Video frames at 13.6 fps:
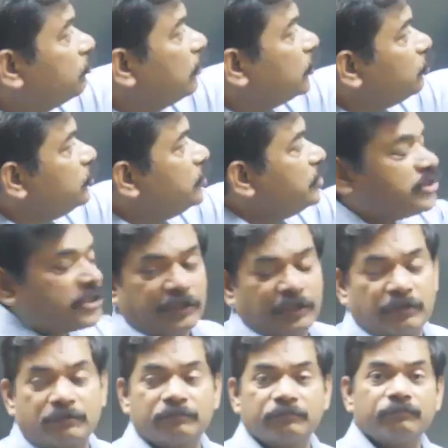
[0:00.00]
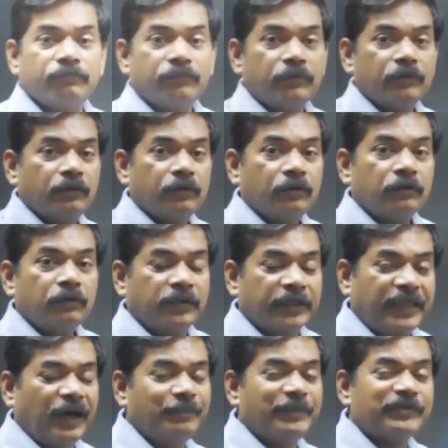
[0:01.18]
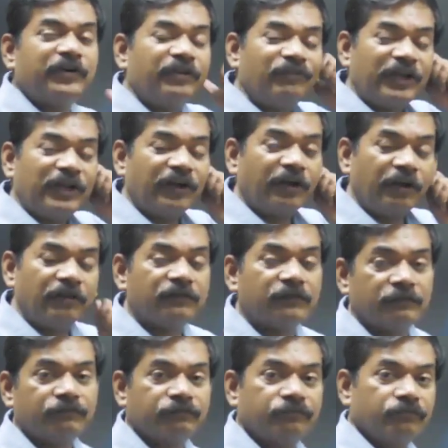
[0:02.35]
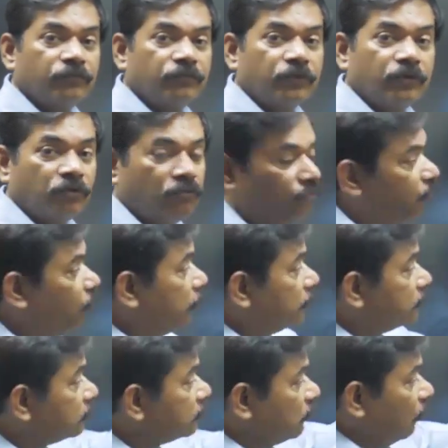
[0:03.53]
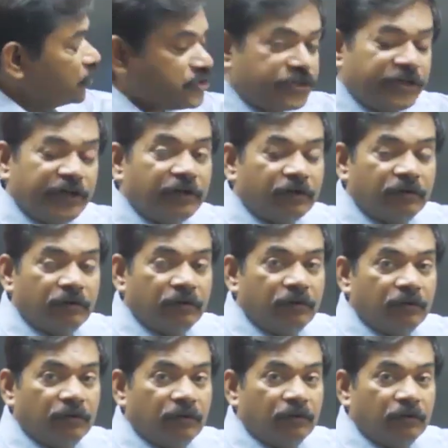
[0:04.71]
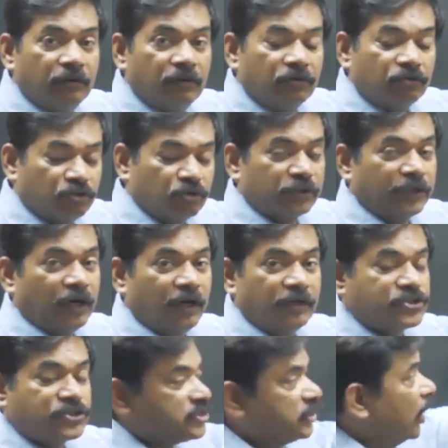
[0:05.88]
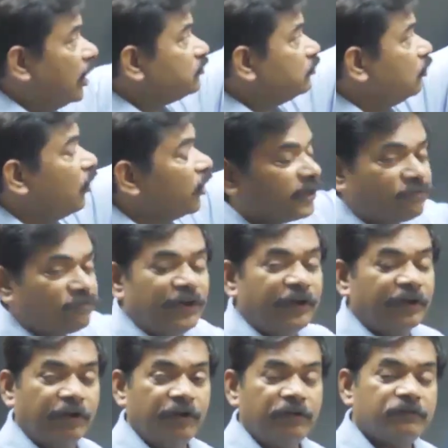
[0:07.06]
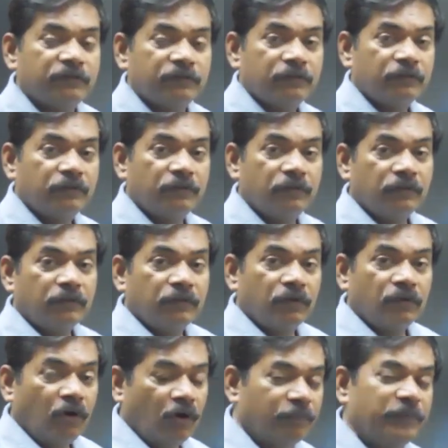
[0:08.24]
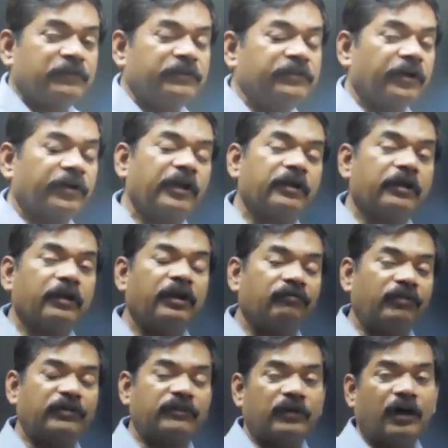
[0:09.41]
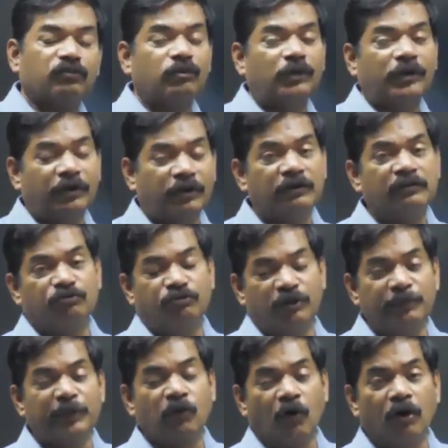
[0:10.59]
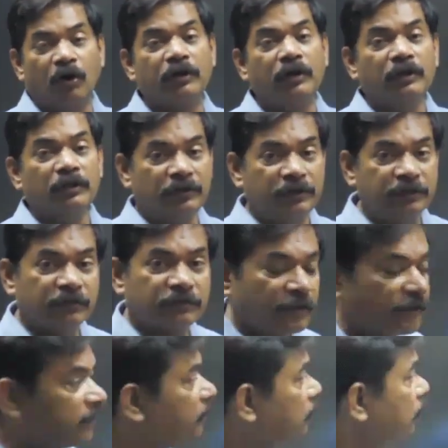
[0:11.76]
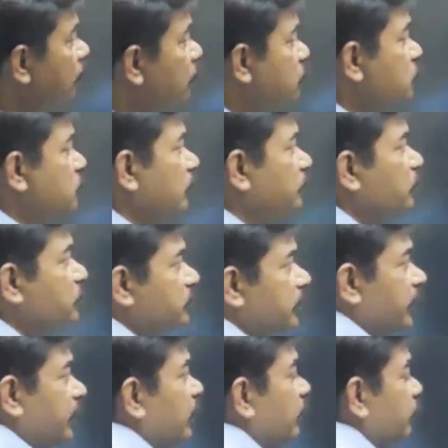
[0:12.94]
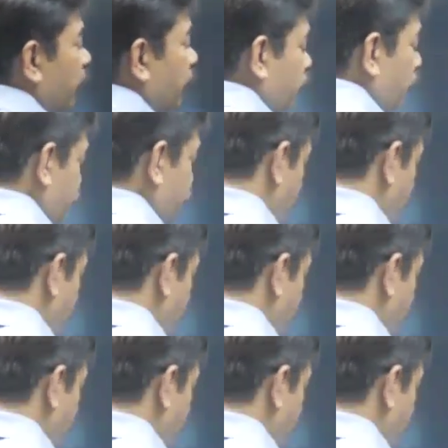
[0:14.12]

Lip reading: closer to each other, the capacity will increase, voltage is constant, so the charge on it will increase. Obviously, the rate at which charge will increase will be called leakage current. So suppose at any point